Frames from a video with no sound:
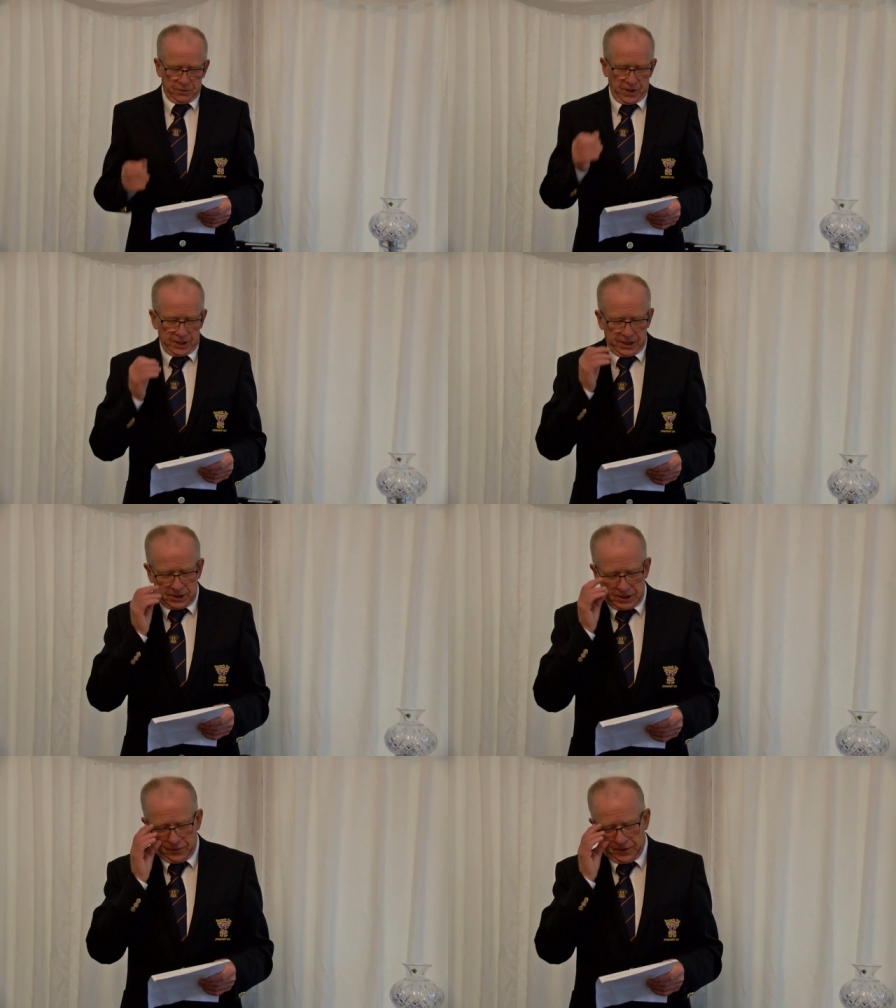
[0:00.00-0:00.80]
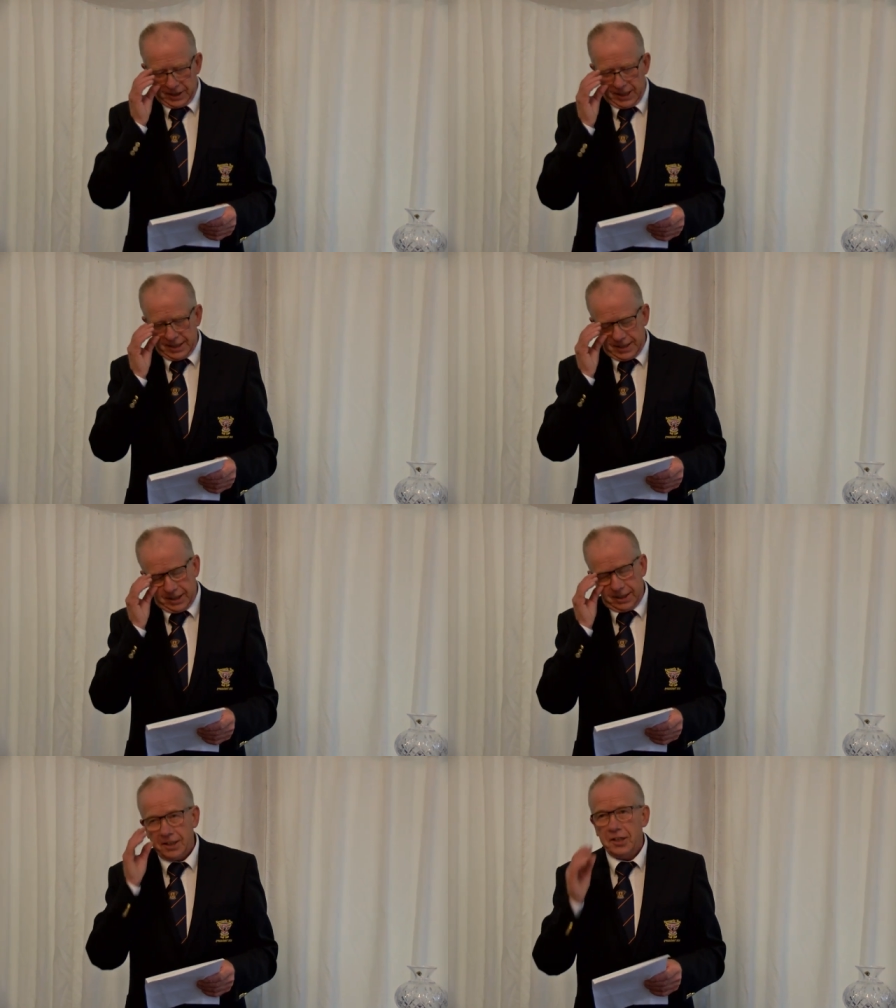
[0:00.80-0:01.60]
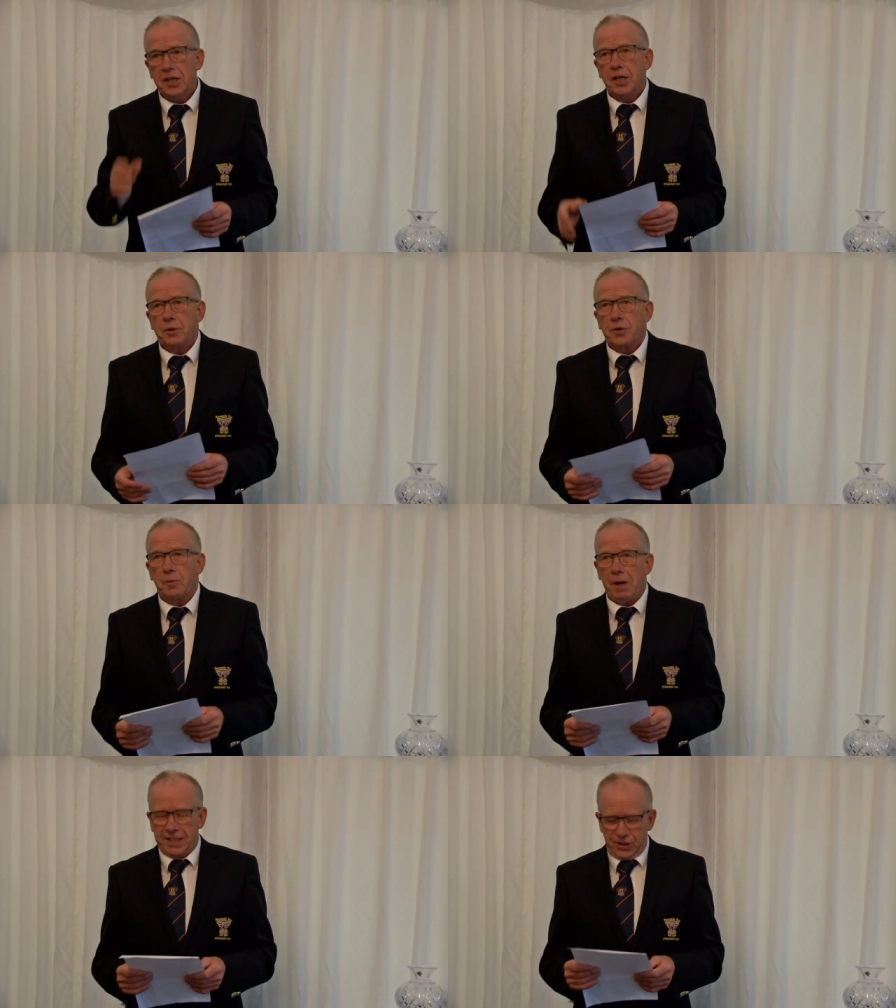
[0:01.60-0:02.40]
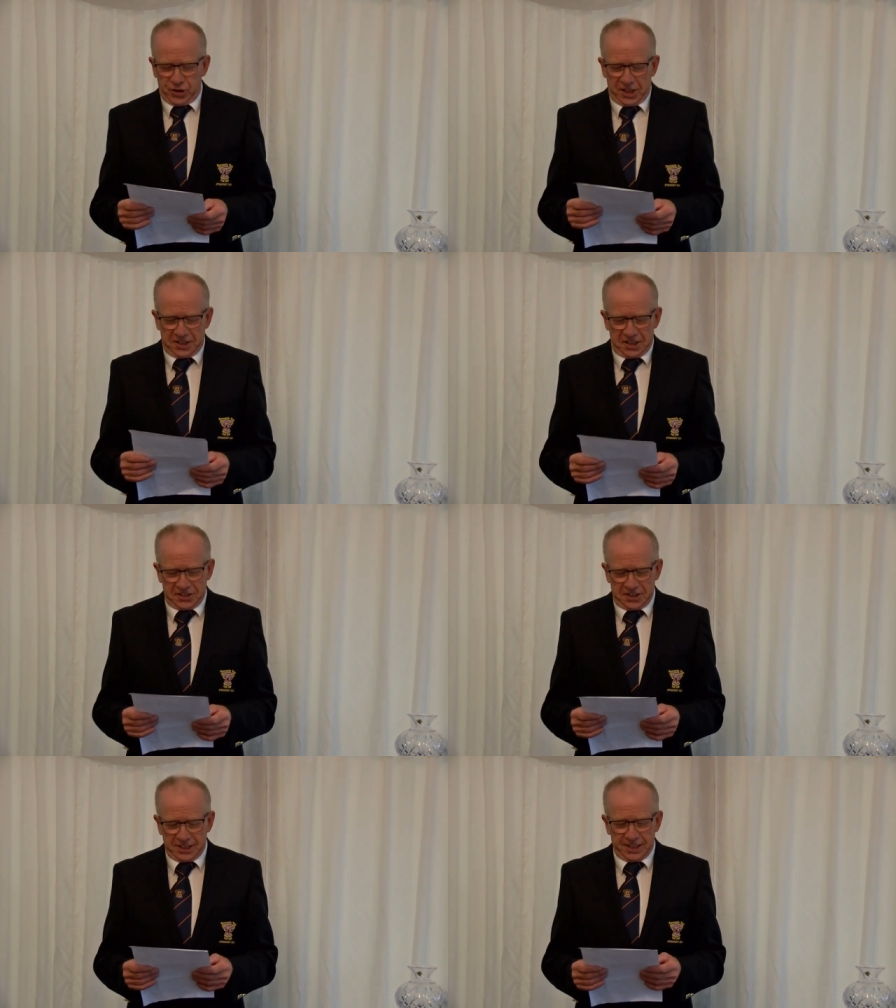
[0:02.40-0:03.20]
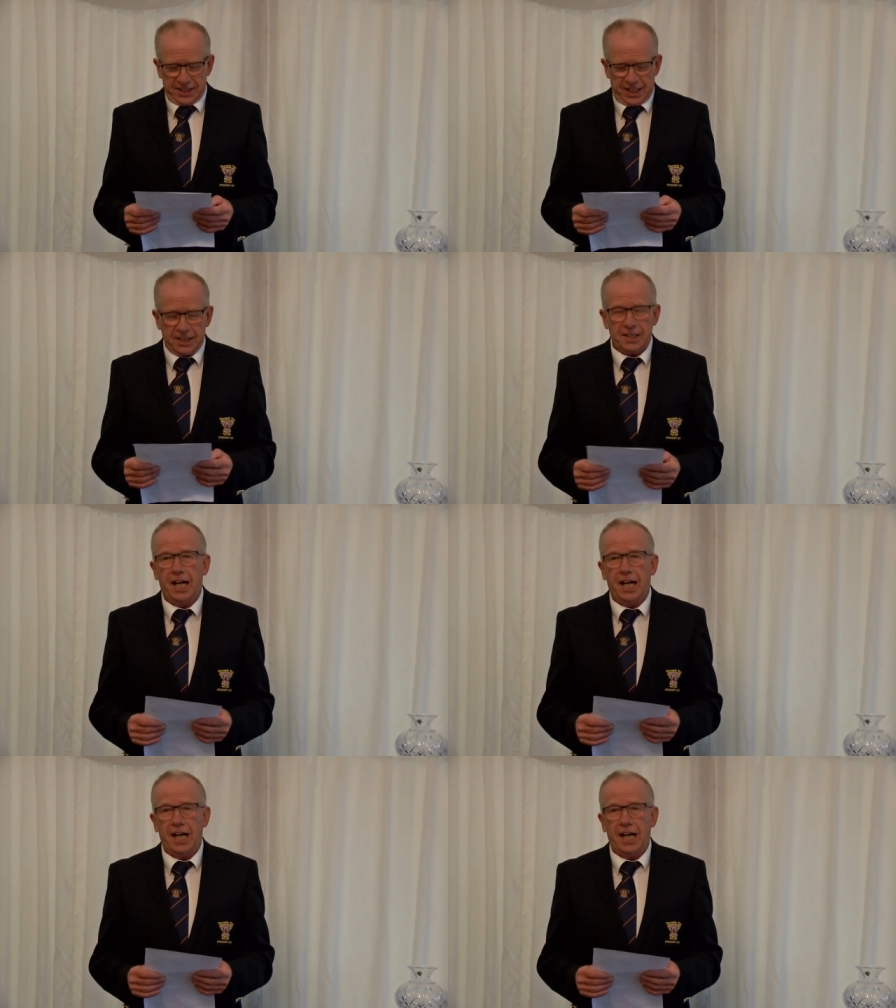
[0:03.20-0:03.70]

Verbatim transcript: volunteers and everything else and go back to GADs and things like that.